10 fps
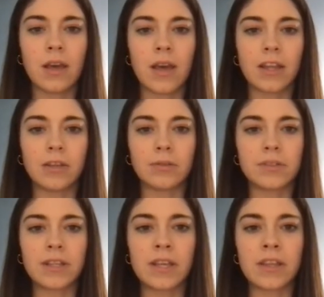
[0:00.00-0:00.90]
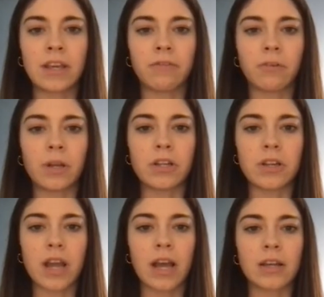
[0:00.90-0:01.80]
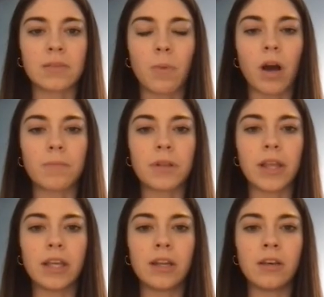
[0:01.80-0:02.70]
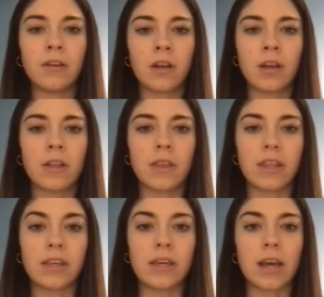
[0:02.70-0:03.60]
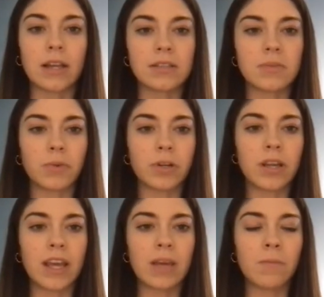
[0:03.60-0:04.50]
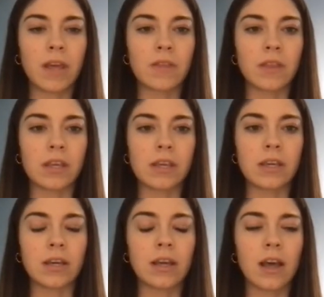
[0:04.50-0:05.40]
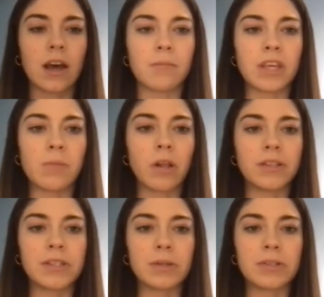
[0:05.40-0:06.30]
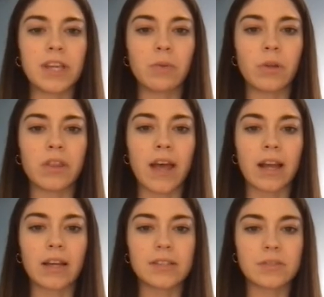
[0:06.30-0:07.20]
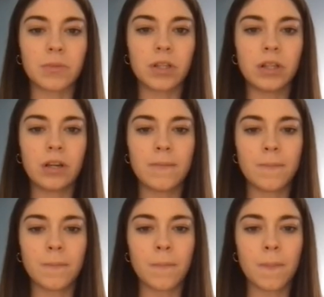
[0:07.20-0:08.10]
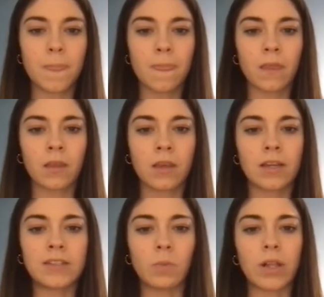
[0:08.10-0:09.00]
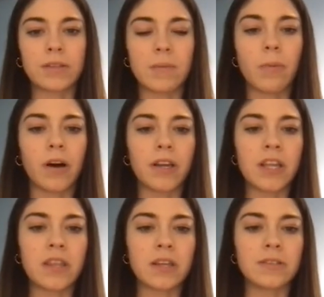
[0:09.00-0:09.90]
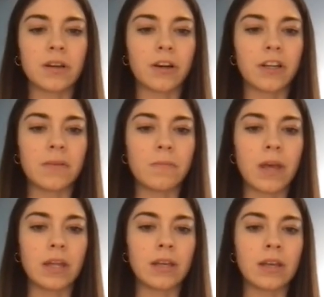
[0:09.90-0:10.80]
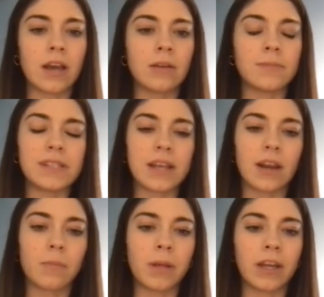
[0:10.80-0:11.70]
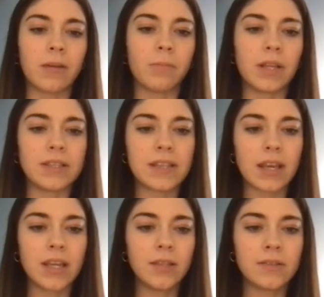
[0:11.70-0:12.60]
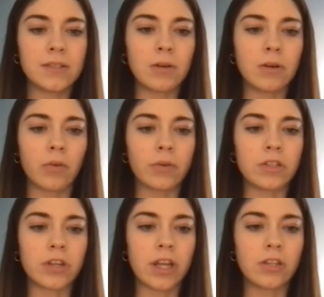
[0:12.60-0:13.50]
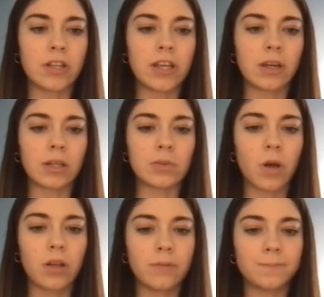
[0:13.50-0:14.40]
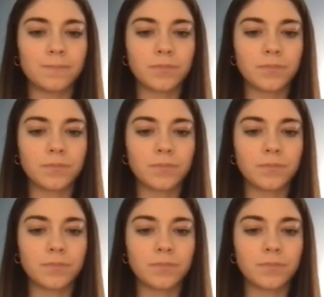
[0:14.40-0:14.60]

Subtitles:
and you'll see the information has populated, the customer name and the email associated with that customer, as well as a body that has already been set up in company settings. You can always change it here as well.